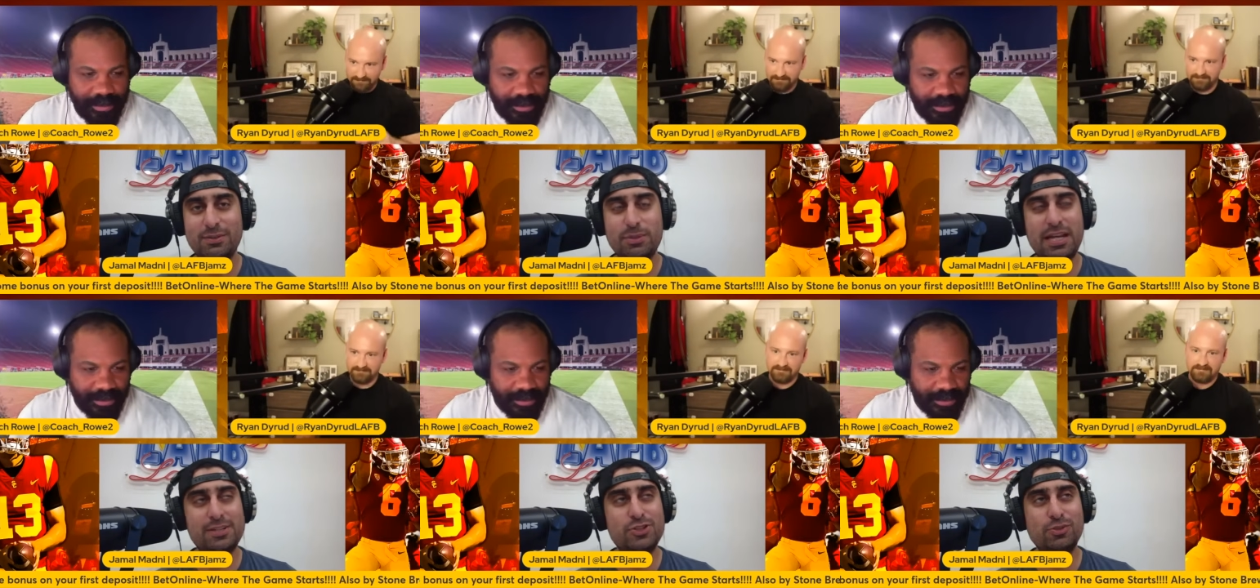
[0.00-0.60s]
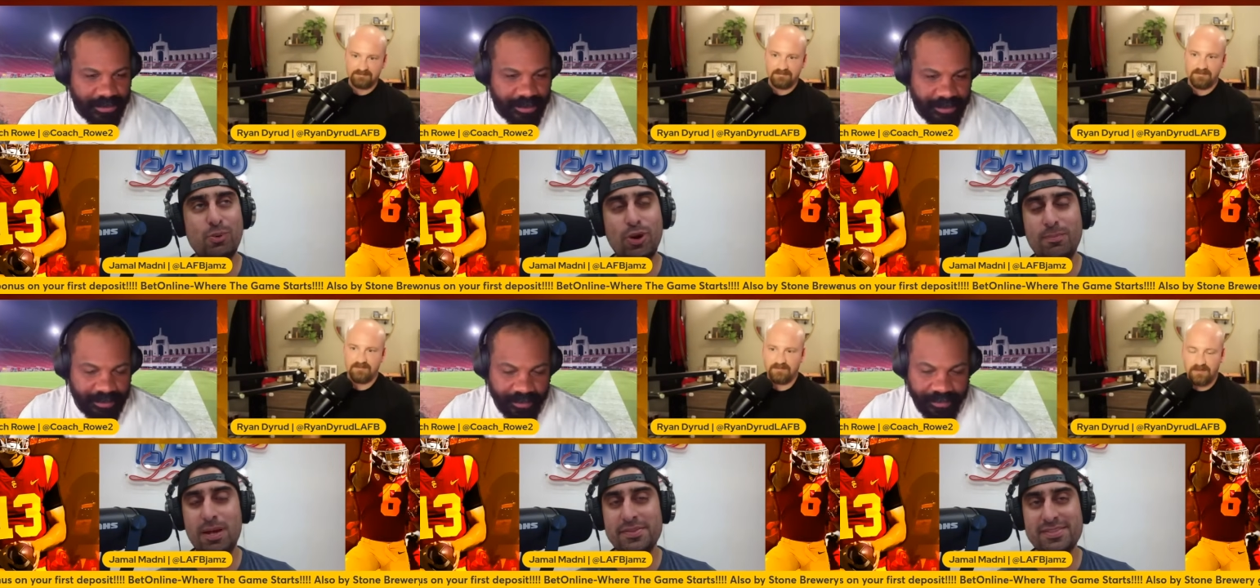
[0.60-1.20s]
Speaker 1: We got two more
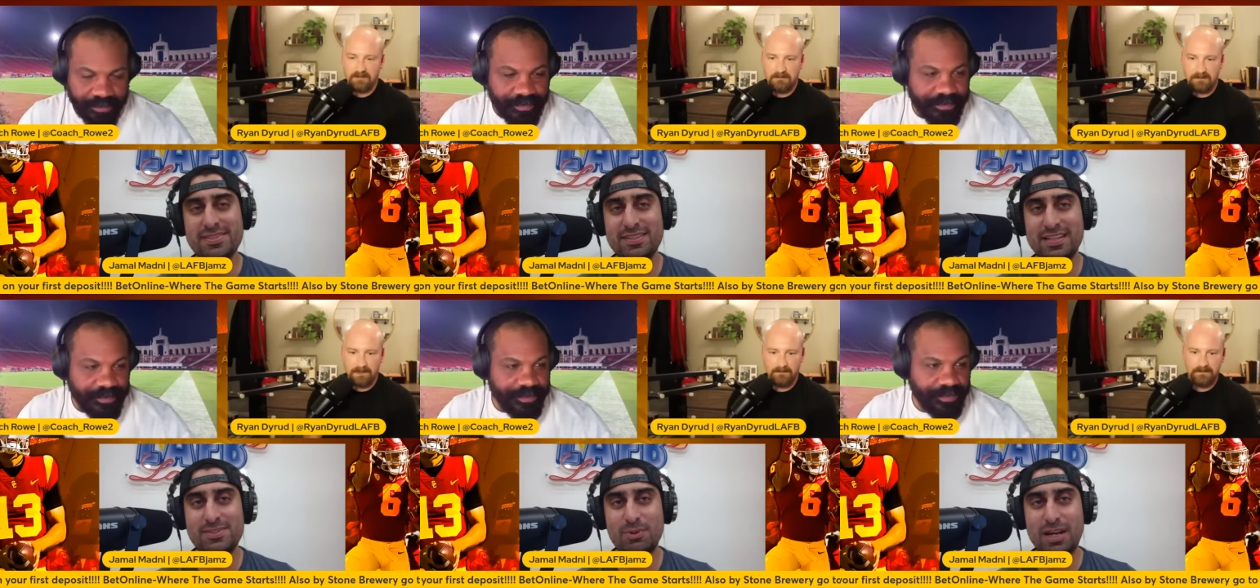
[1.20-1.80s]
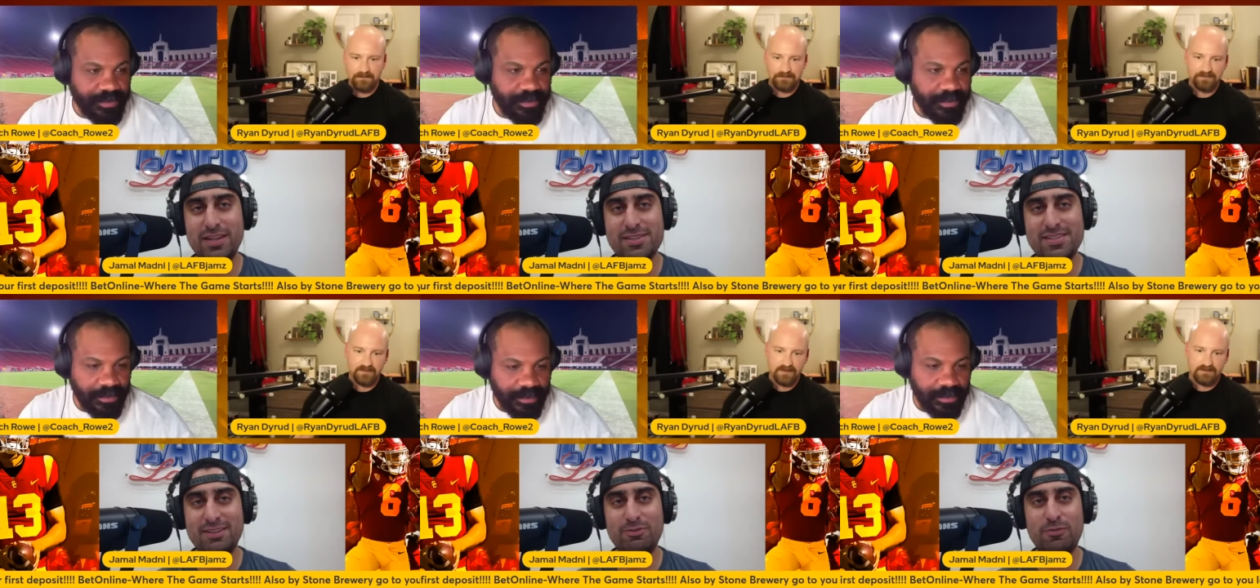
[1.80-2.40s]
months, as Ryan
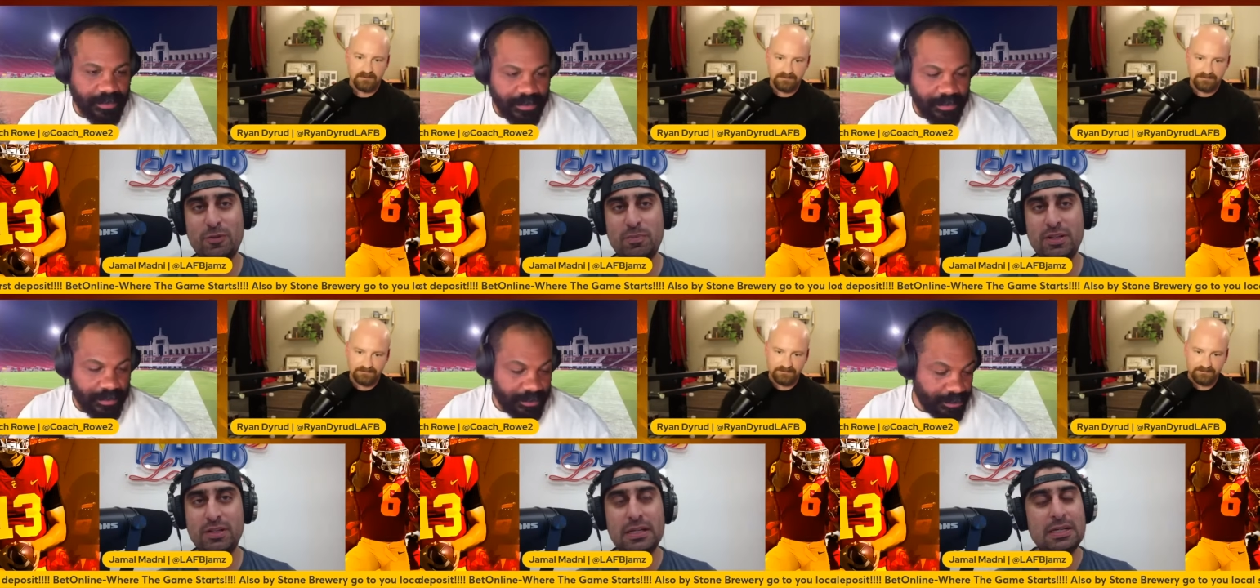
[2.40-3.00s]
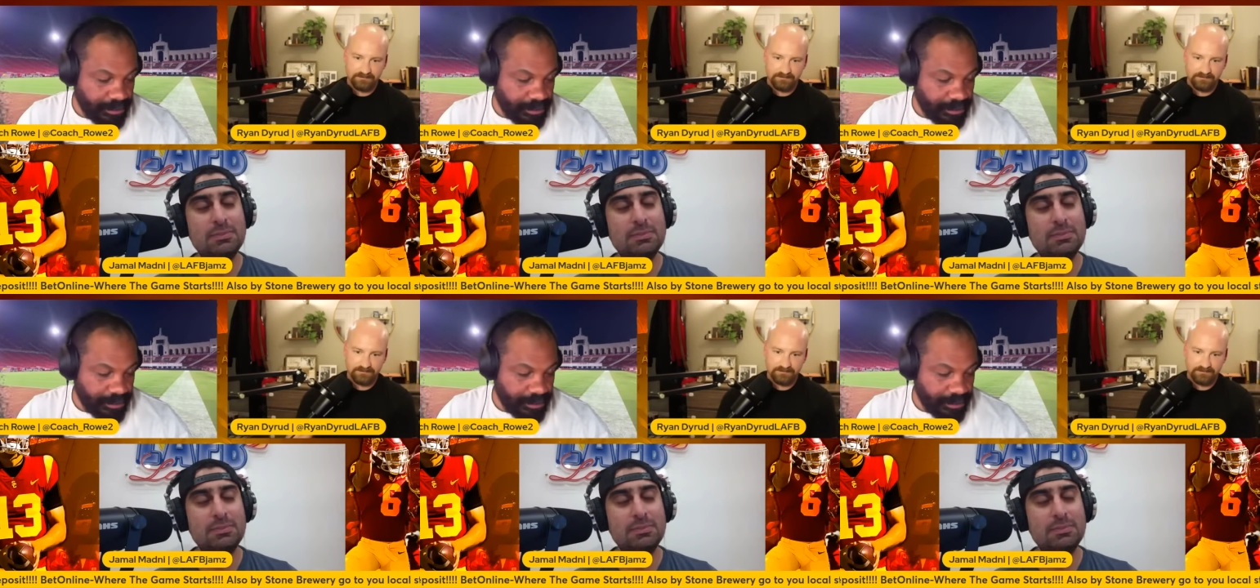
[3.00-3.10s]
said, for football.